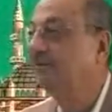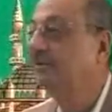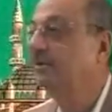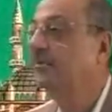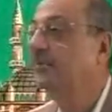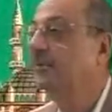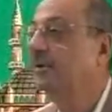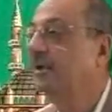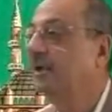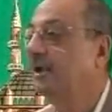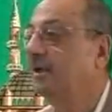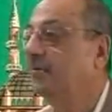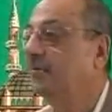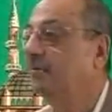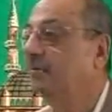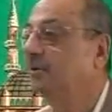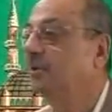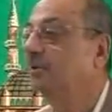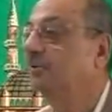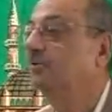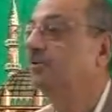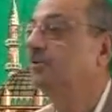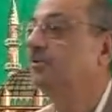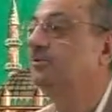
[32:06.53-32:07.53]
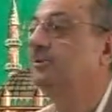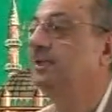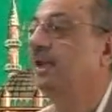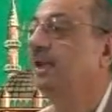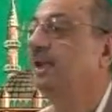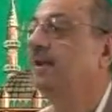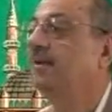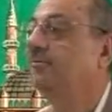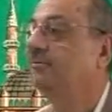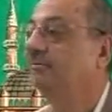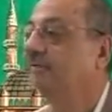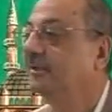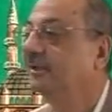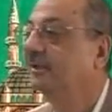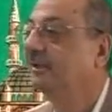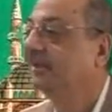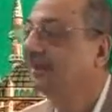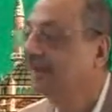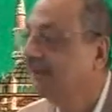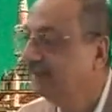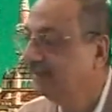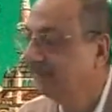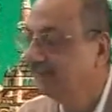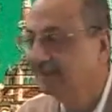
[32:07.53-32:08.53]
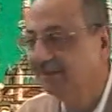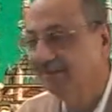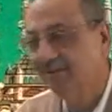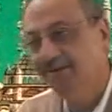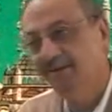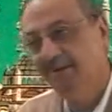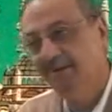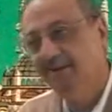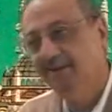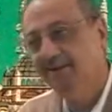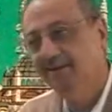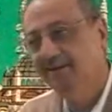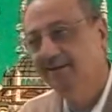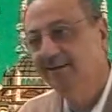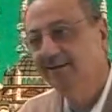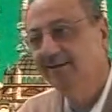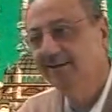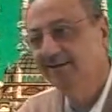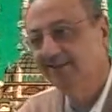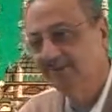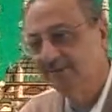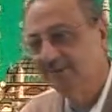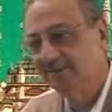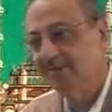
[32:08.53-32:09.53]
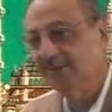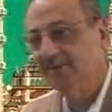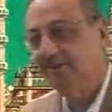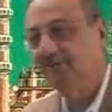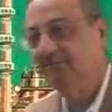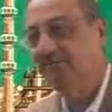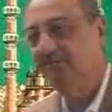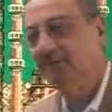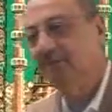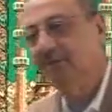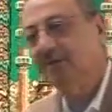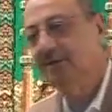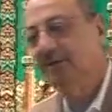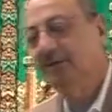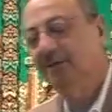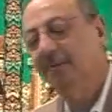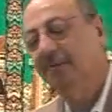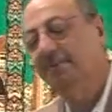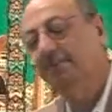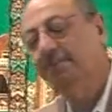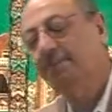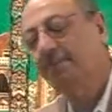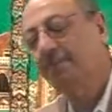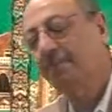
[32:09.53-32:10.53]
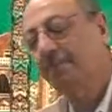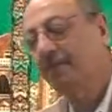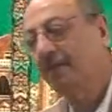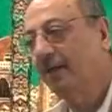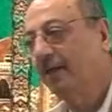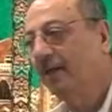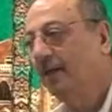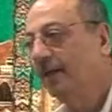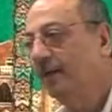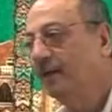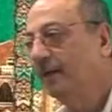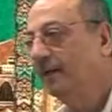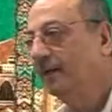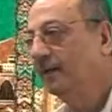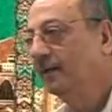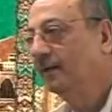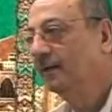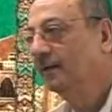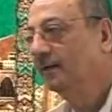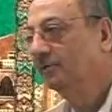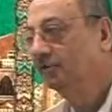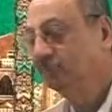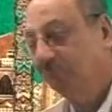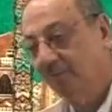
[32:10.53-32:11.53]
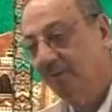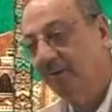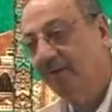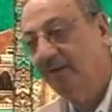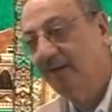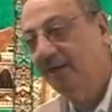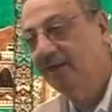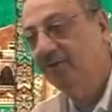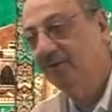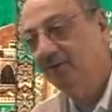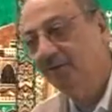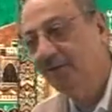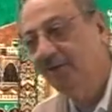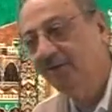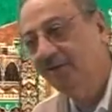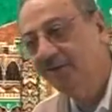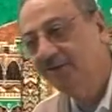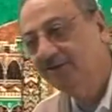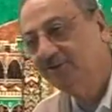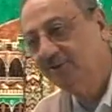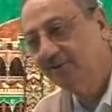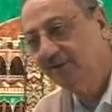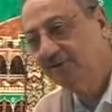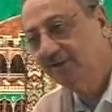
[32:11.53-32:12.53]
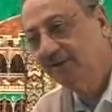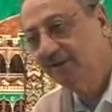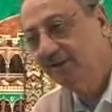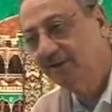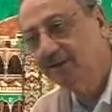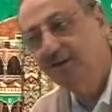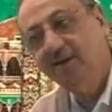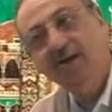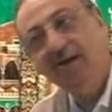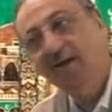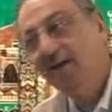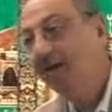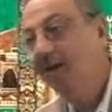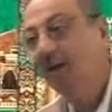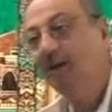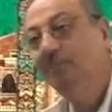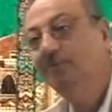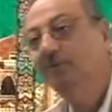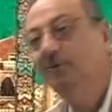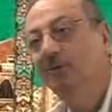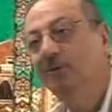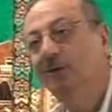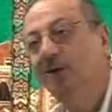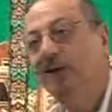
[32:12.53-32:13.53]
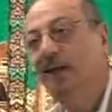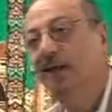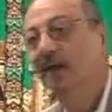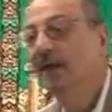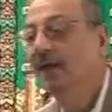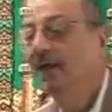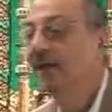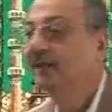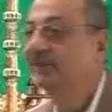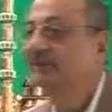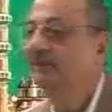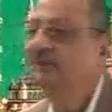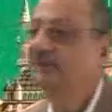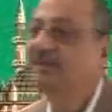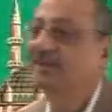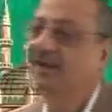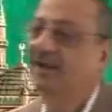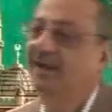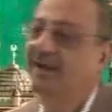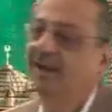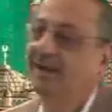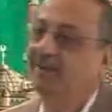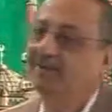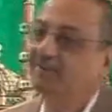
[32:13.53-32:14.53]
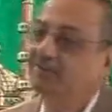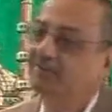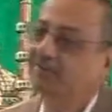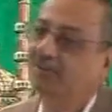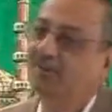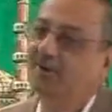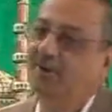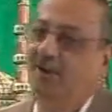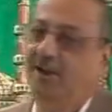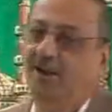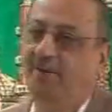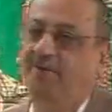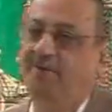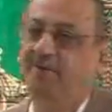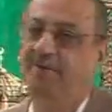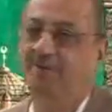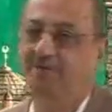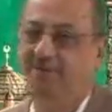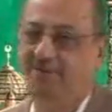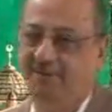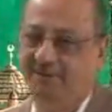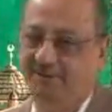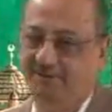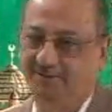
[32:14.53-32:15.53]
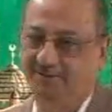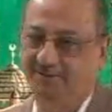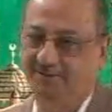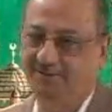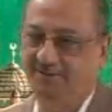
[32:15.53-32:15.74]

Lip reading: will become tusafiri. Sister Sumaya, you got it, sister? Alhamdulillah. See, I'm so happy when